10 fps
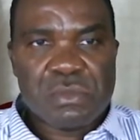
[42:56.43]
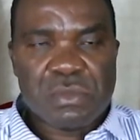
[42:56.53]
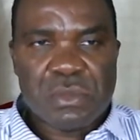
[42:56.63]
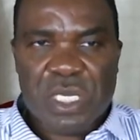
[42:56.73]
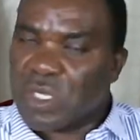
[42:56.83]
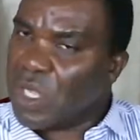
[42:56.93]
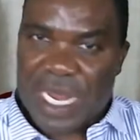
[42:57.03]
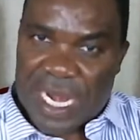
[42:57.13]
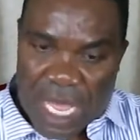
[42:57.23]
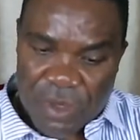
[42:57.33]
It's not
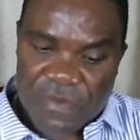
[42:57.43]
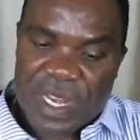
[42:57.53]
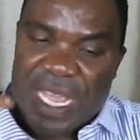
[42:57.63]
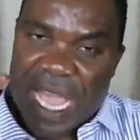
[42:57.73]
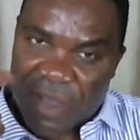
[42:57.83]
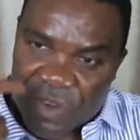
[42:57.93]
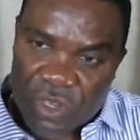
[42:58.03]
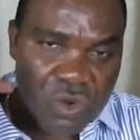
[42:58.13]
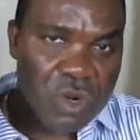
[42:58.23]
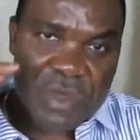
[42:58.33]
allowed. Even heaven
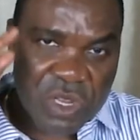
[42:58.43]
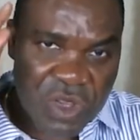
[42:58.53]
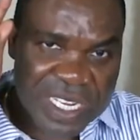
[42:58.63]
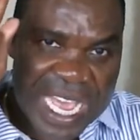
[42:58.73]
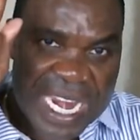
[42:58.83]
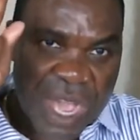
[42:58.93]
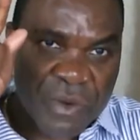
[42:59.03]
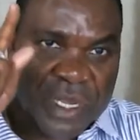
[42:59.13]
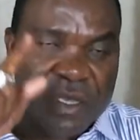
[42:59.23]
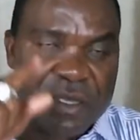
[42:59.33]
told me, don't allow it.